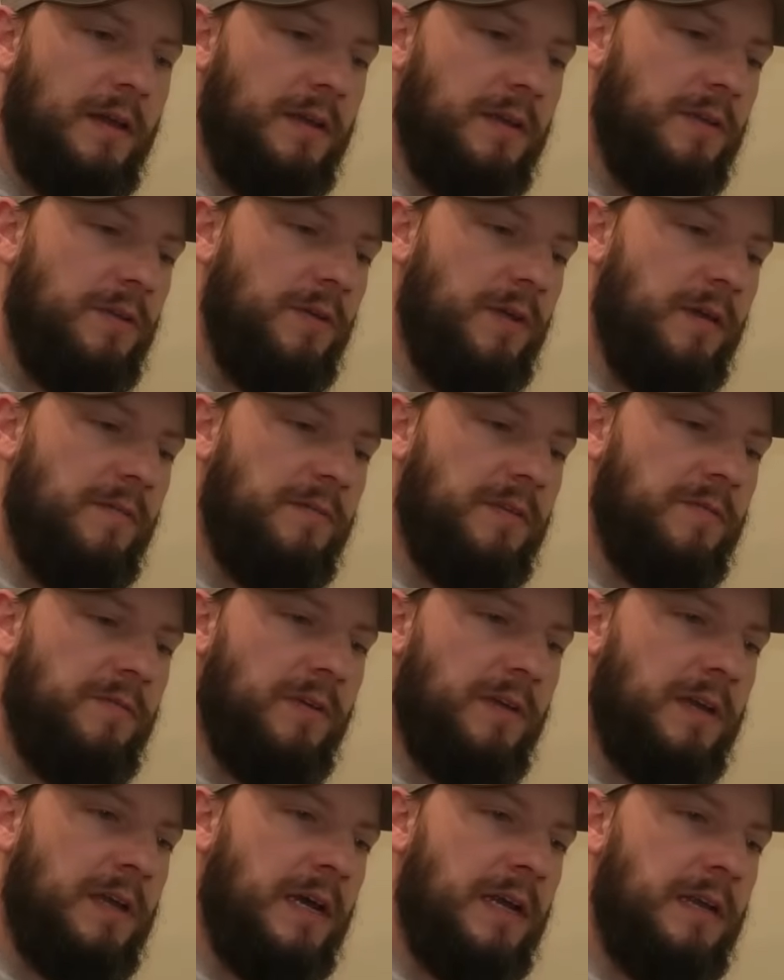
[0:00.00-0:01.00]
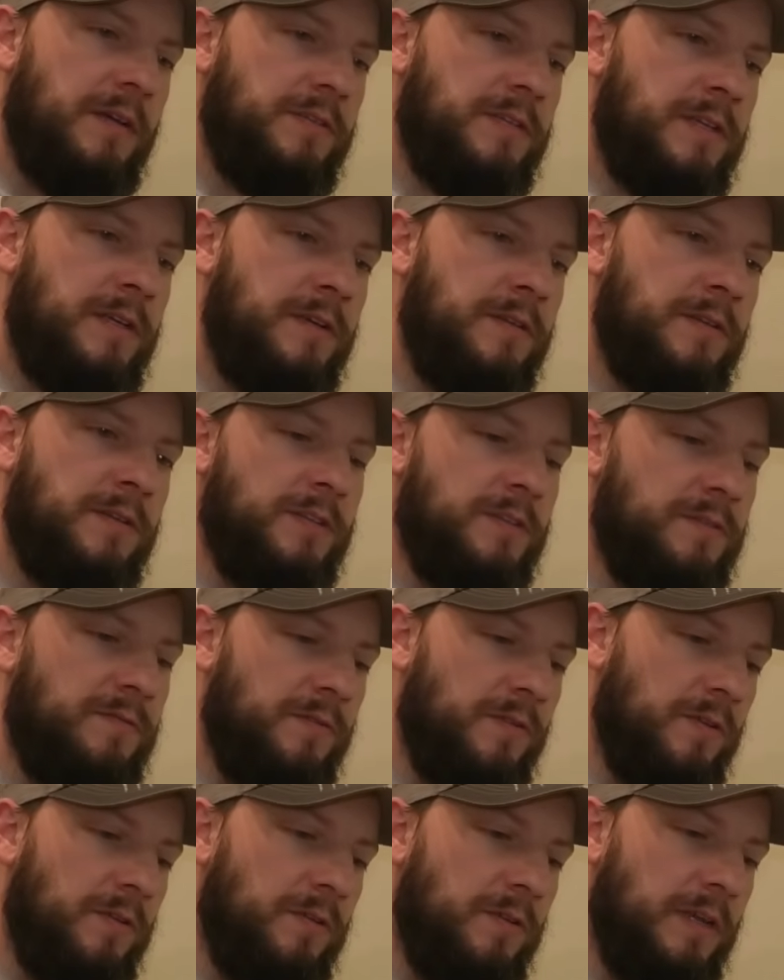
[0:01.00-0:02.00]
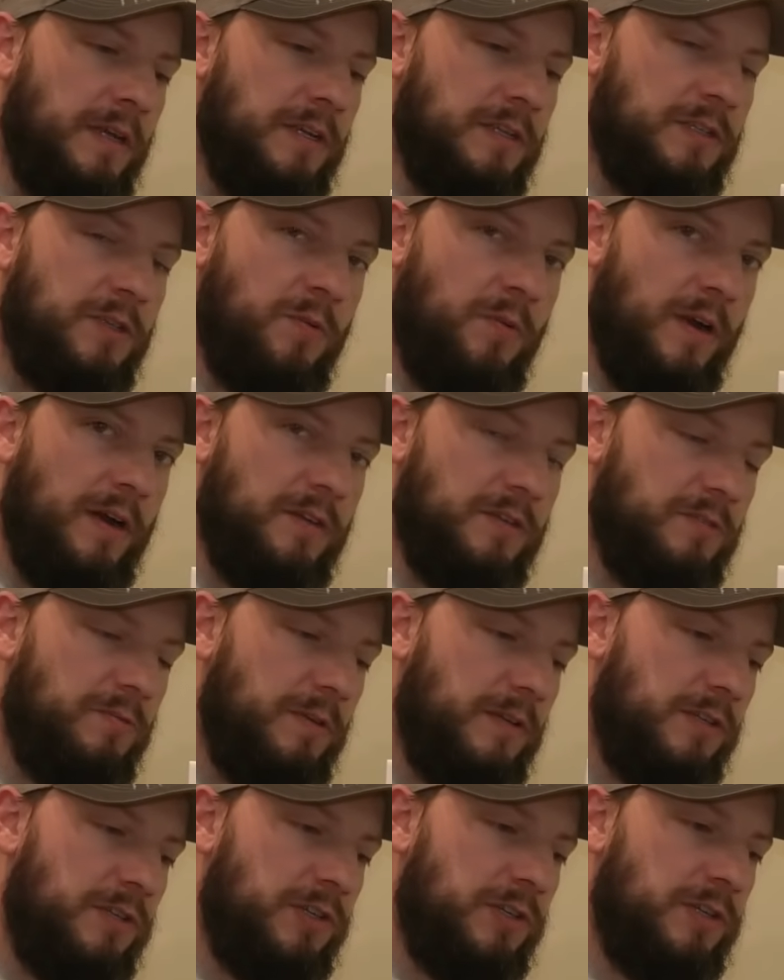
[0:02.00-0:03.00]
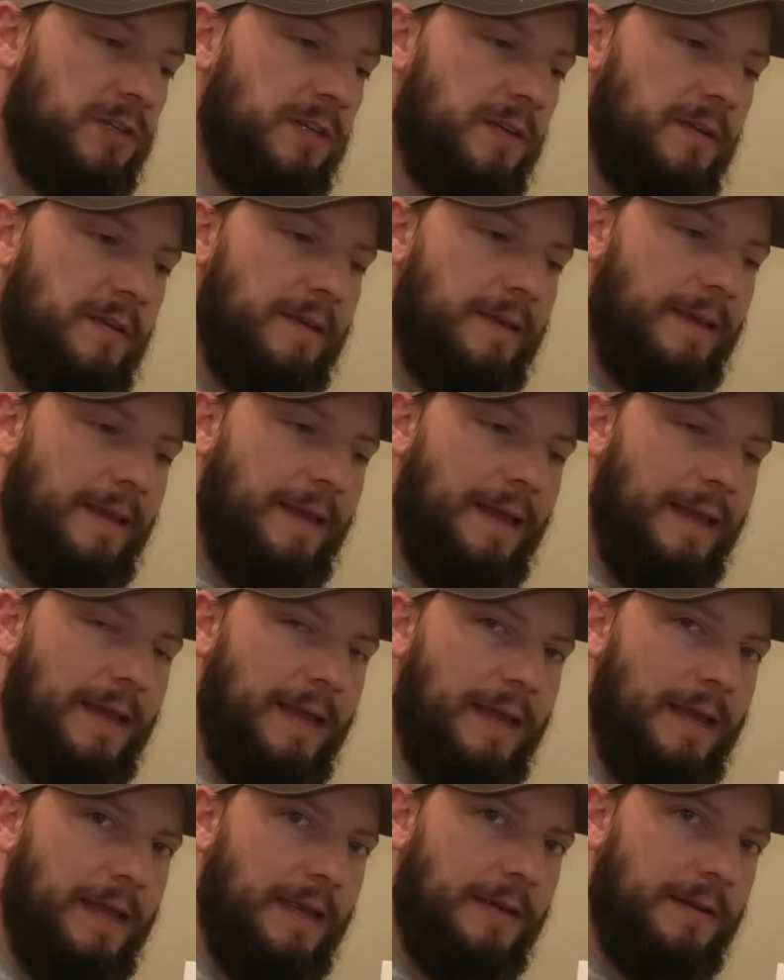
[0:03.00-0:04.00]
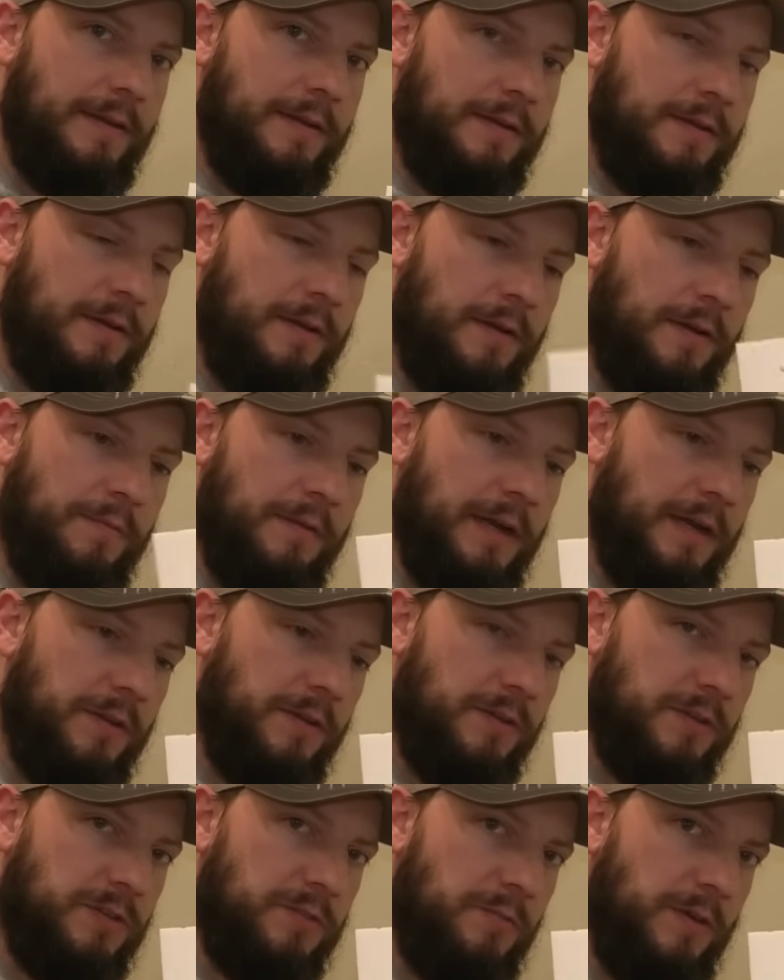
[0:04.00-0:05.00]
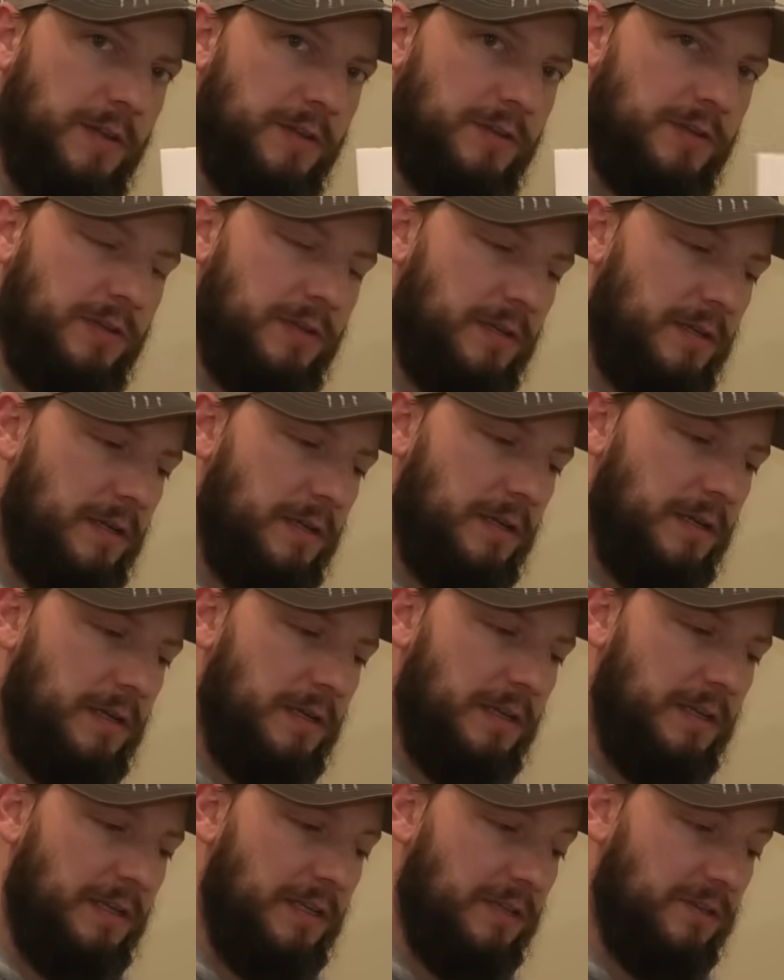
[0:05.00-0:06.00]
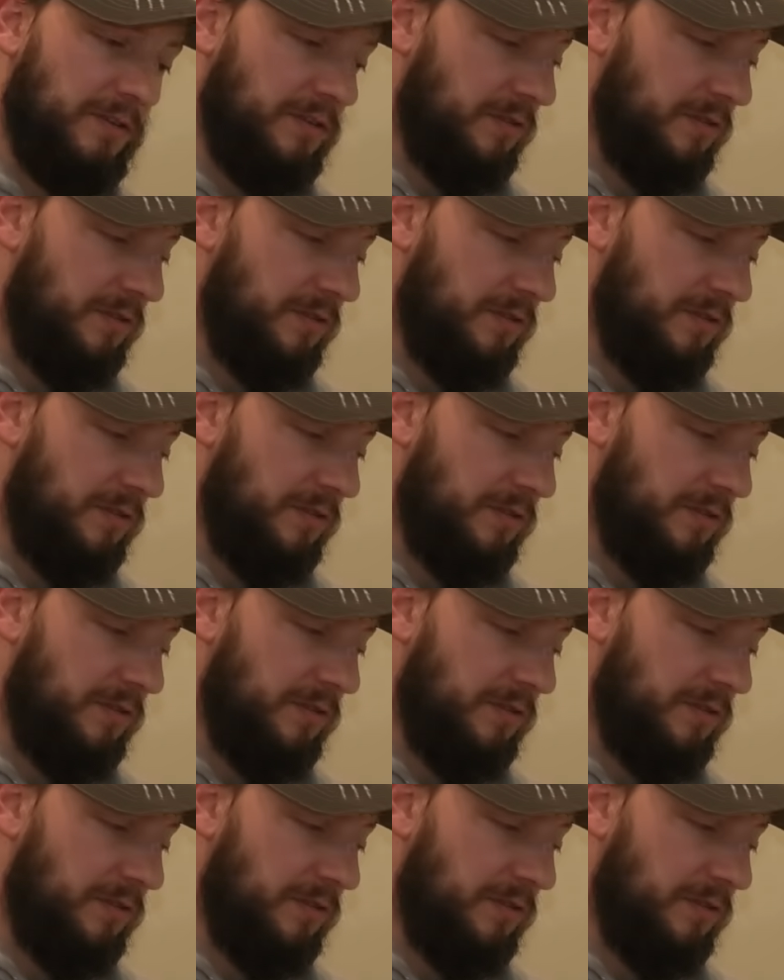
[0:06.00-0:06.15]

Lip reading: You have different cutouts here. This is for like a square switch and a regular switch. And these are